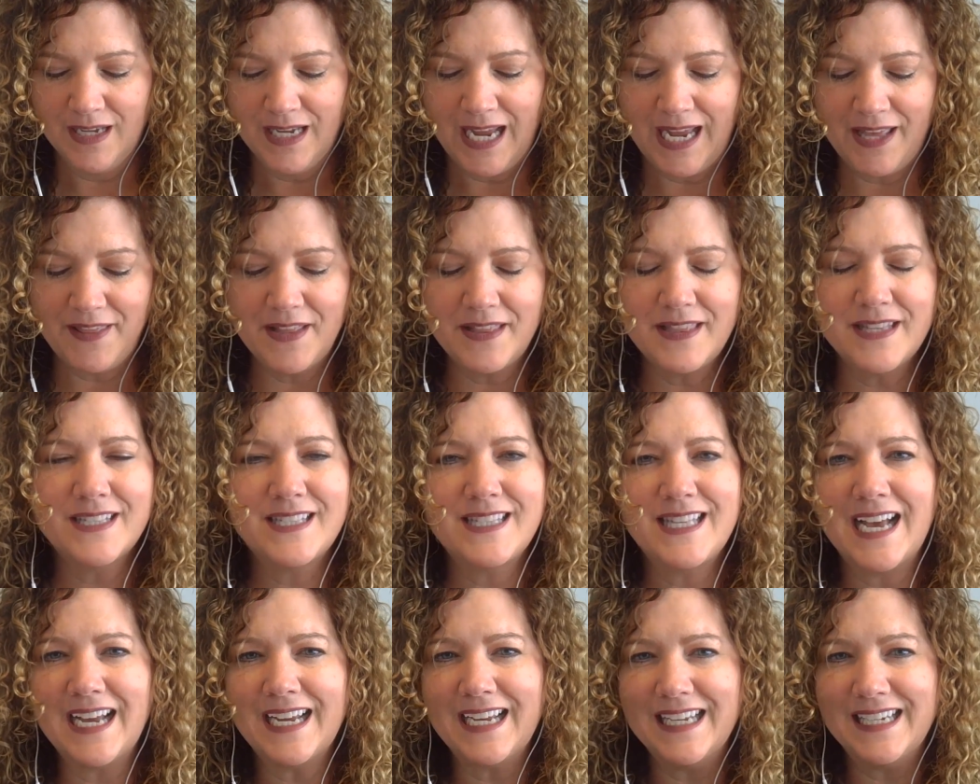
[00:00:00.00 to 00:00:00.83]
And then the
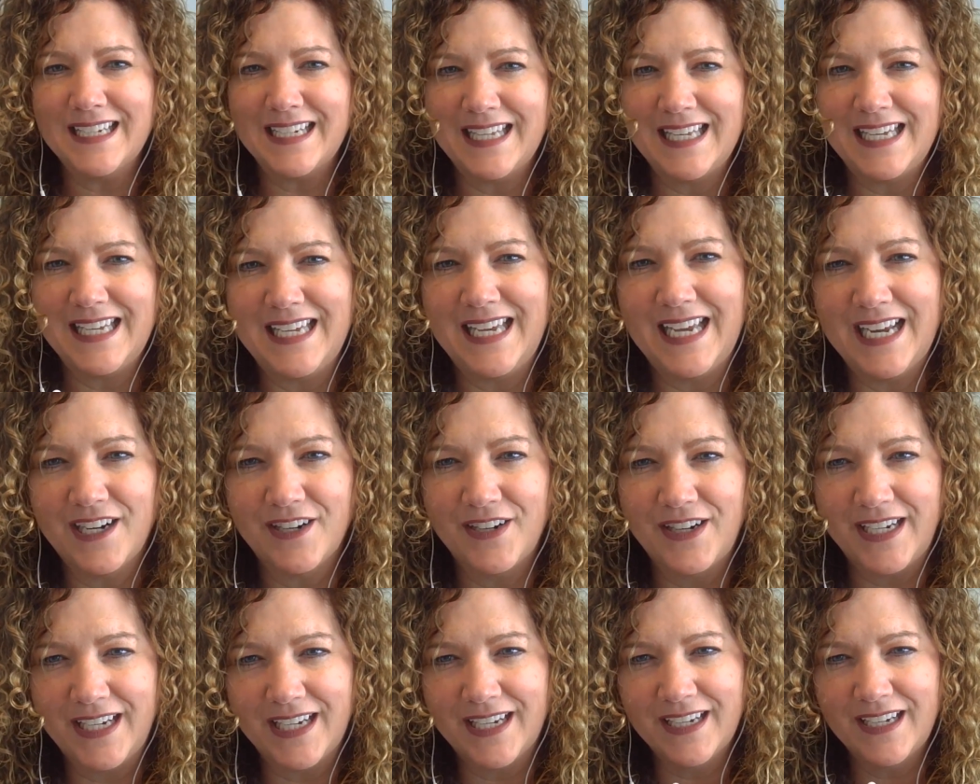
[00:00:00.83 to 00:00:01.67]
second key
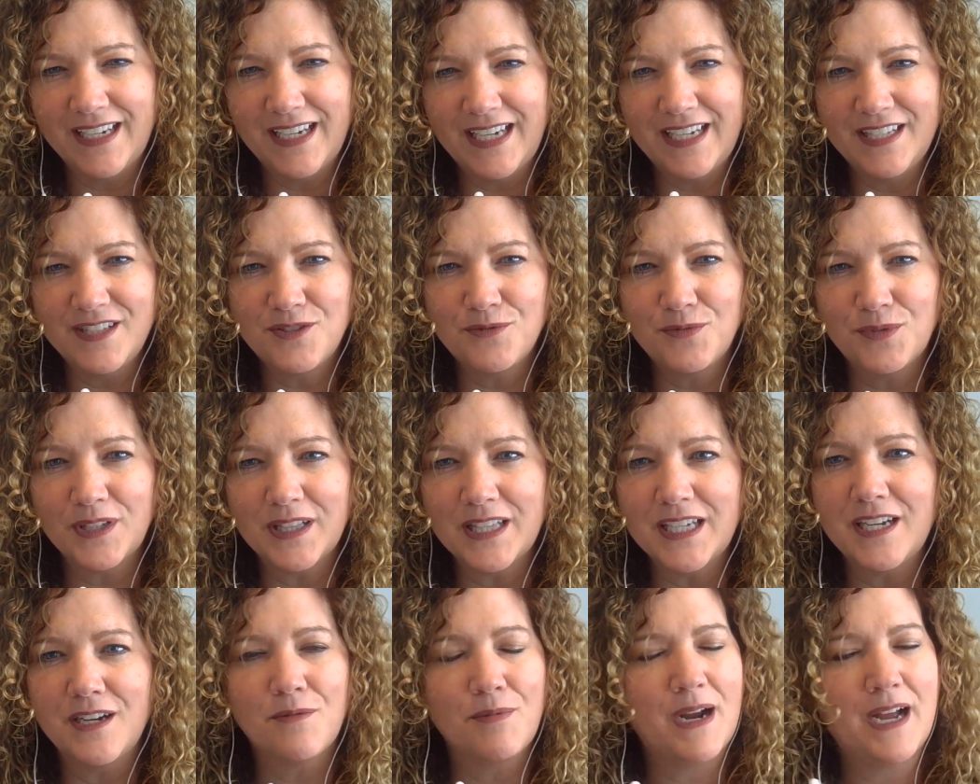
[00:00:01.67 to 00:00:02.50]
area is
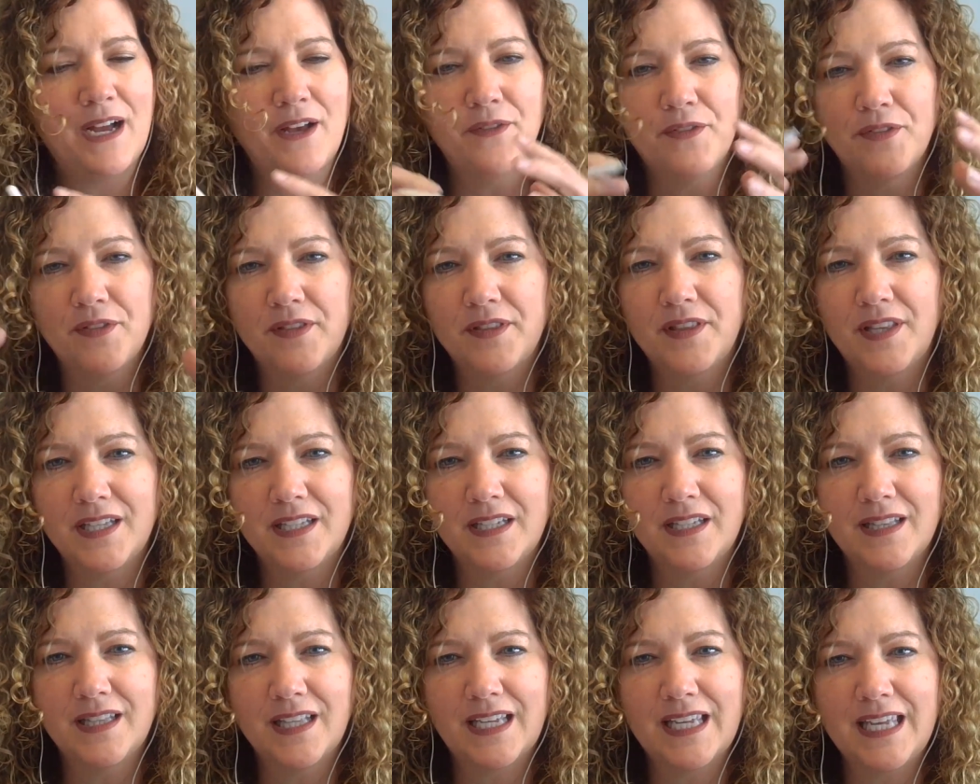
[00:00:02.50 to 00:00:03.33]
really around
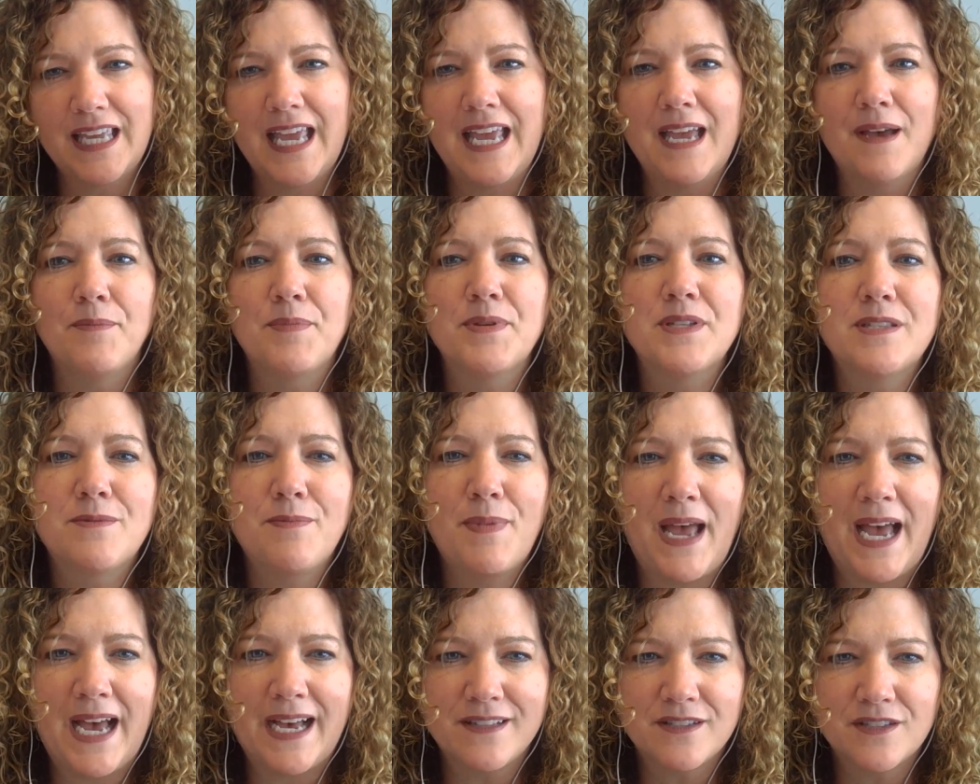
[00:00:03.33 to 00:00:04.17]
the campus
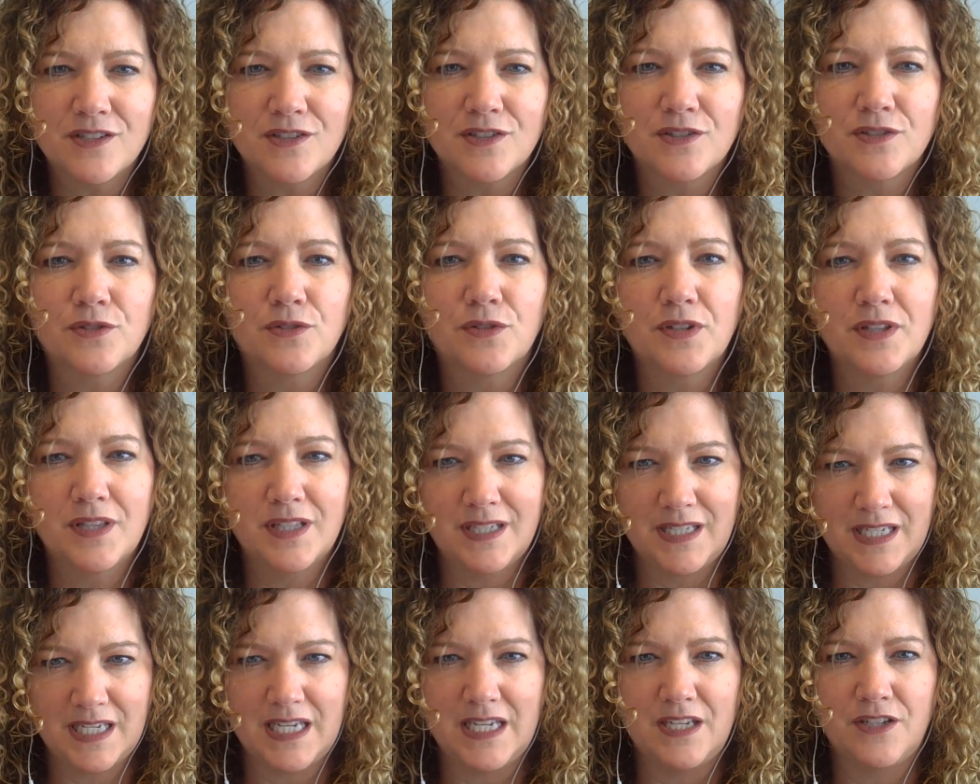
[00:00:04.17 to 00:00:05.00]
pastor or the
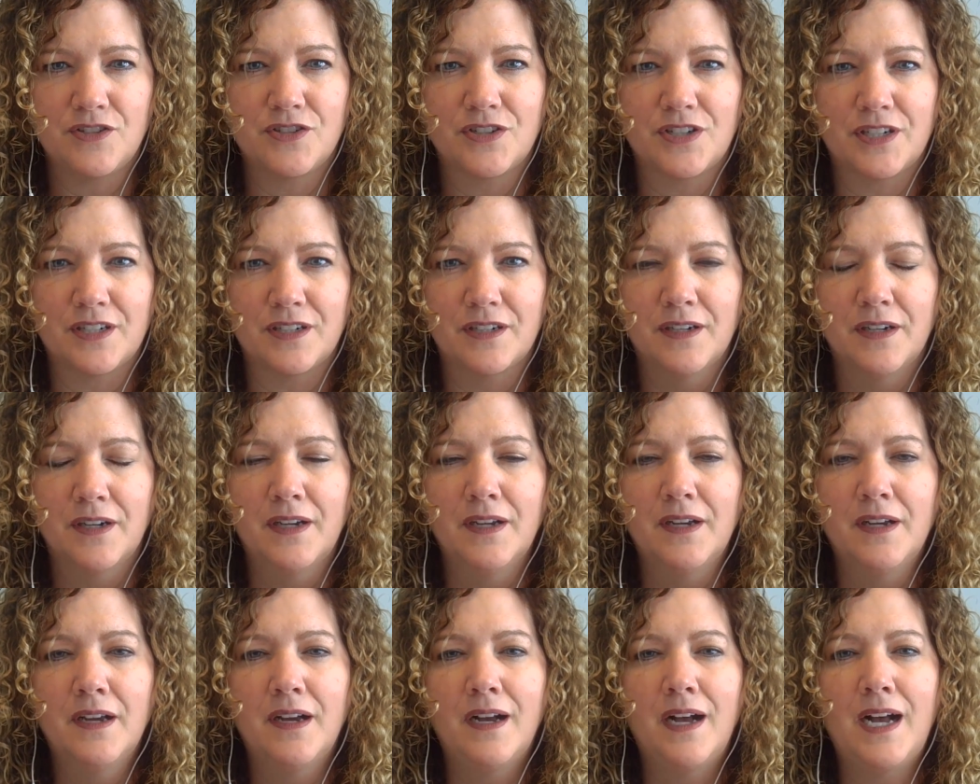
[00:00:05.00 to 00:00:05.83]
teacher.
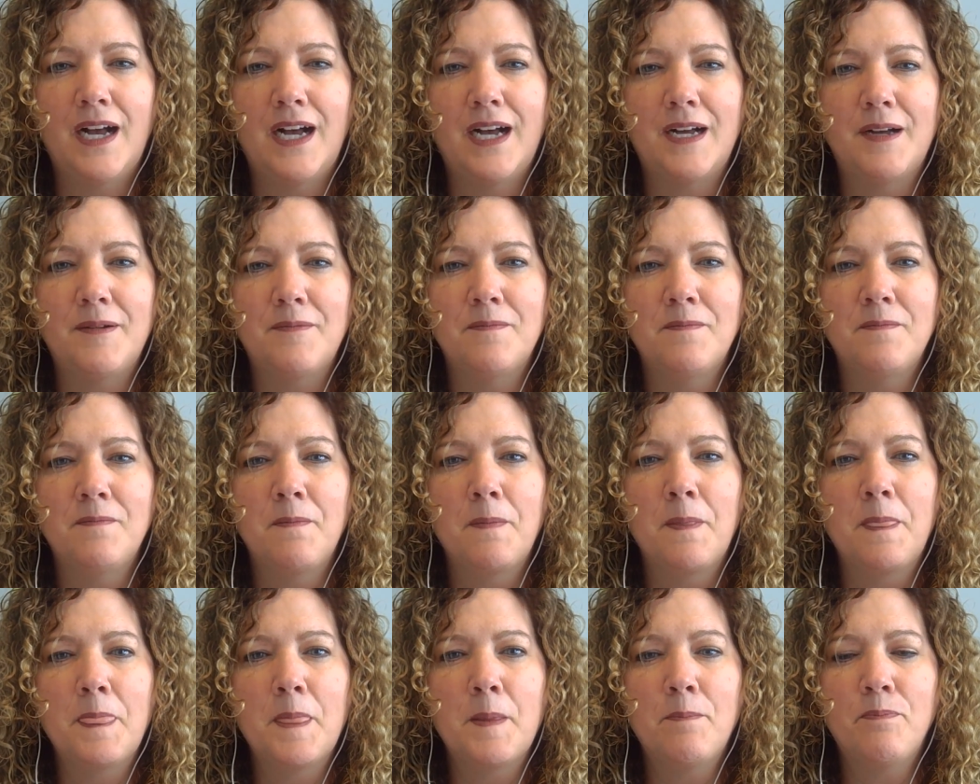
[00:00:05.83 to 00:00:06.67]

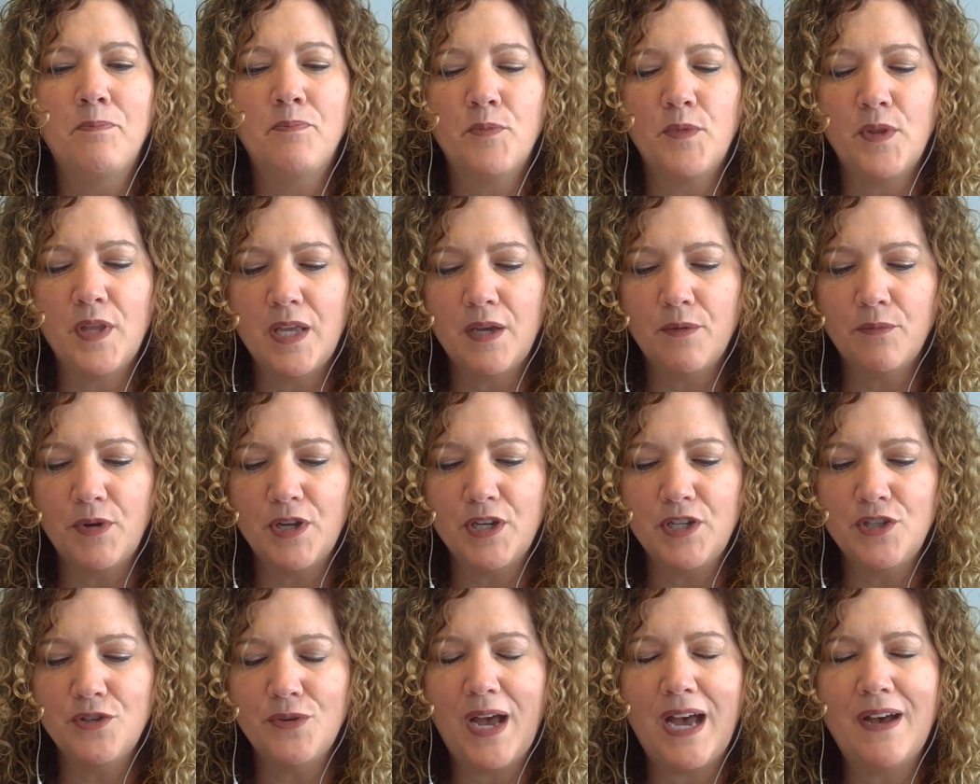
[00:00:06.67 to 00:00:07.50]

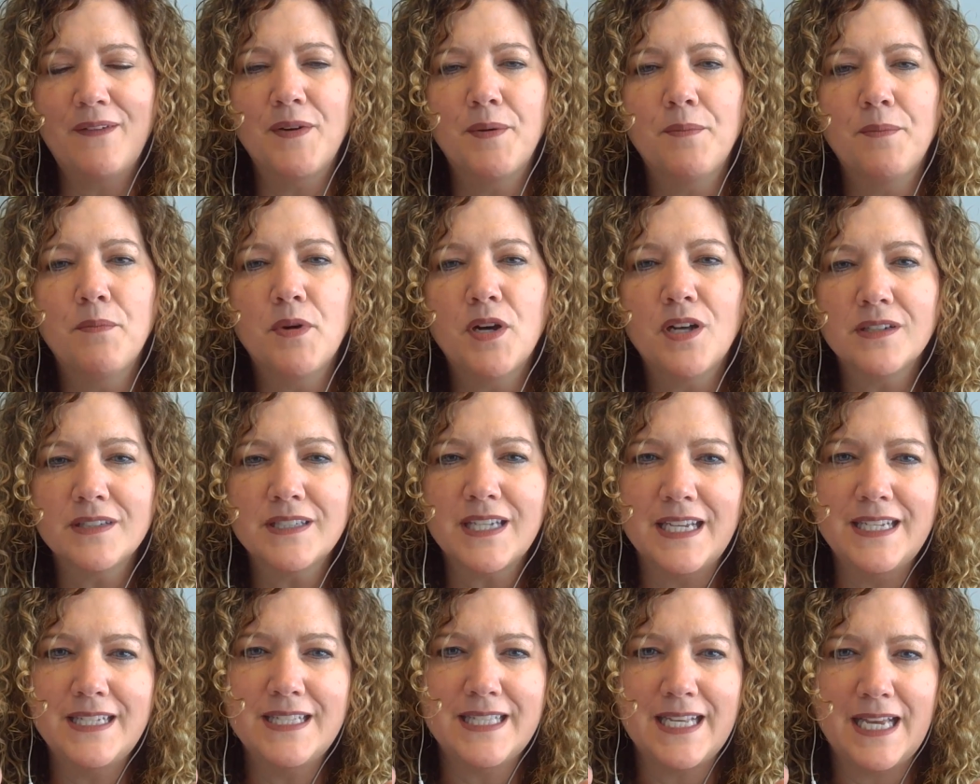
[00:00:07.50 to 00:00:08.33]
When you have a
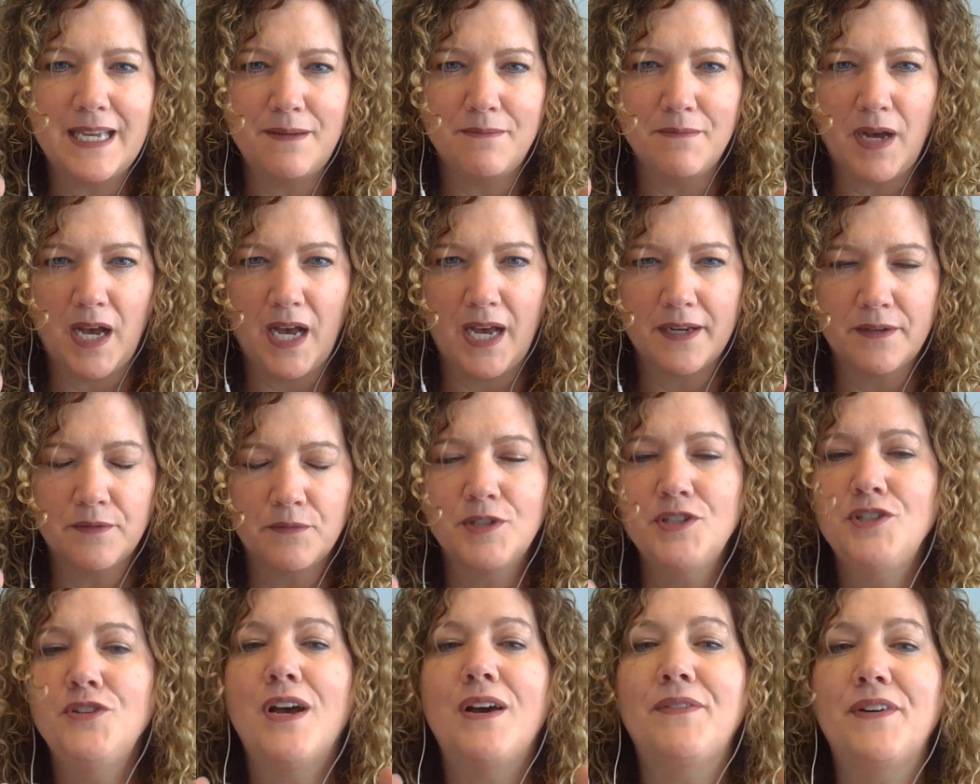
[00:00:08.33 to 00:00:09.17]
multi-site model,
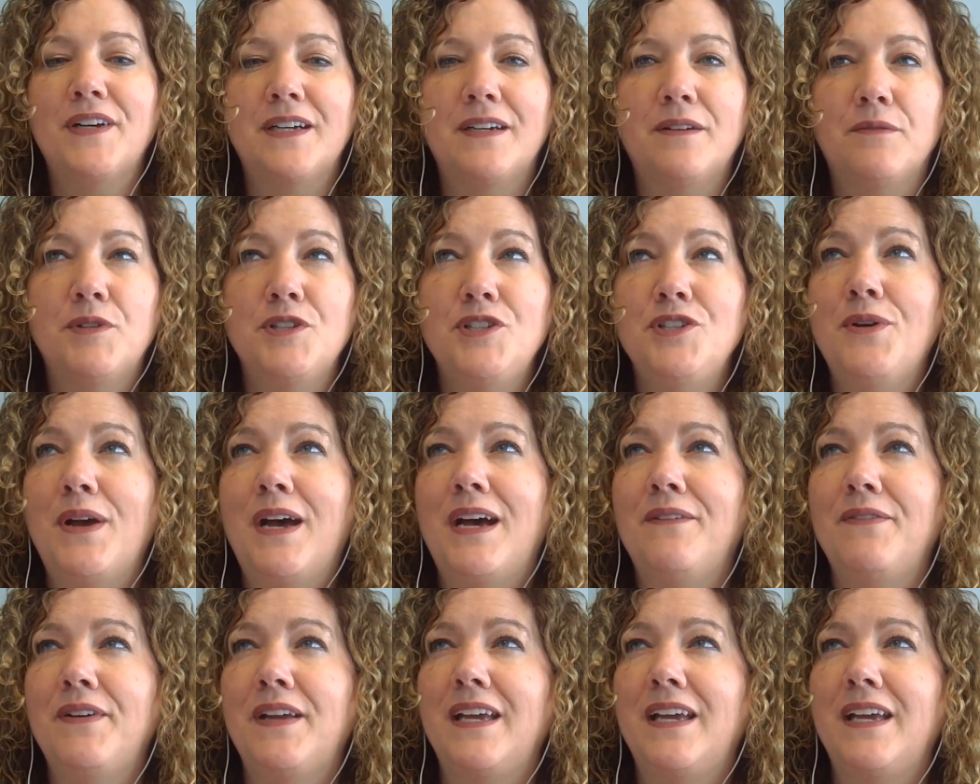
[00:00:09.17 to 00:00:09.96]
when you have